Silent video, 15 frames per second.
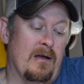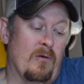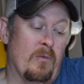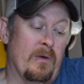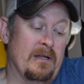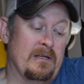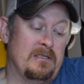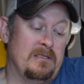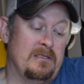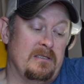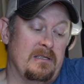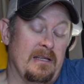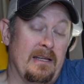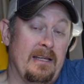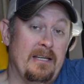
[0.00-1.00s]
which
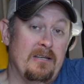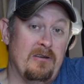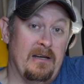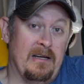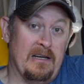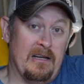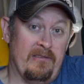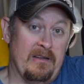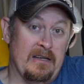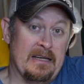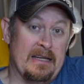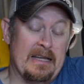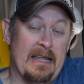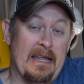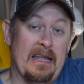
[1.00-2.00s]
the heat treating oven
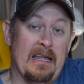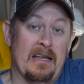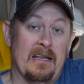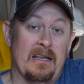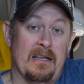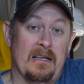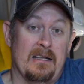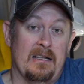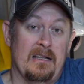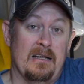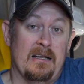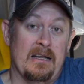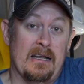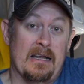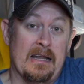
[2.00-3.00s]
can
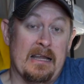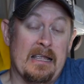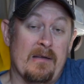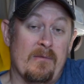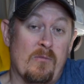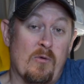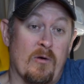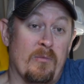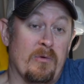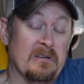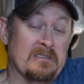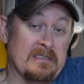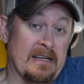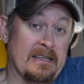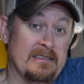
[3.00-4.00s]
get more
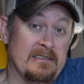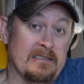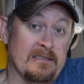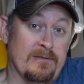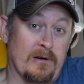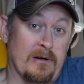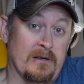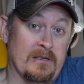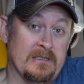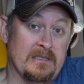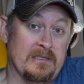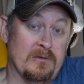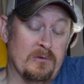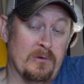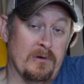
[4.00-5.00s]
precise as far as
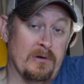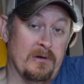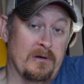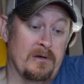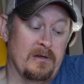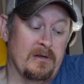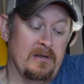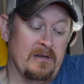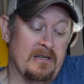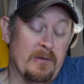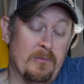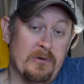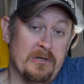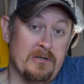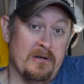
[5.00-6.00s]
your
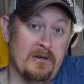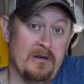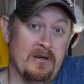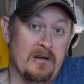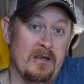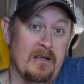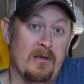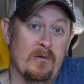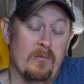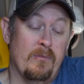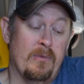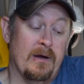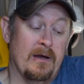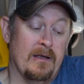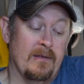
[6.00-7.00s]
temperature,
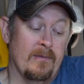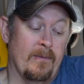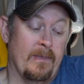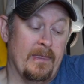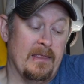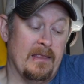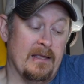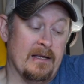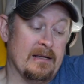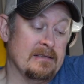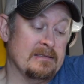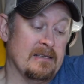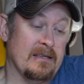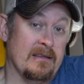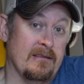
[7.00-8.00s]
but like I
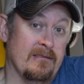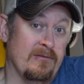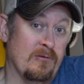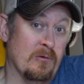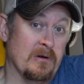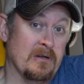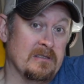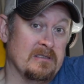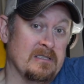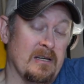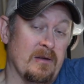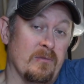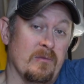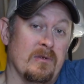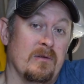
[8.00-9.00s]
said, the forge
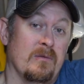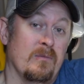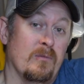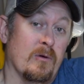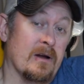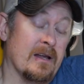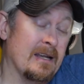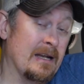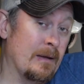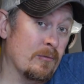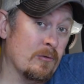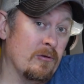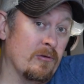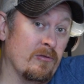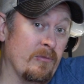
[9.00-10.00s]
seemed more
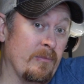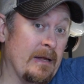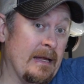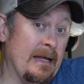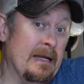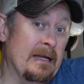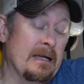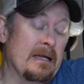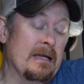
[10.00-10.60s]
economical for me,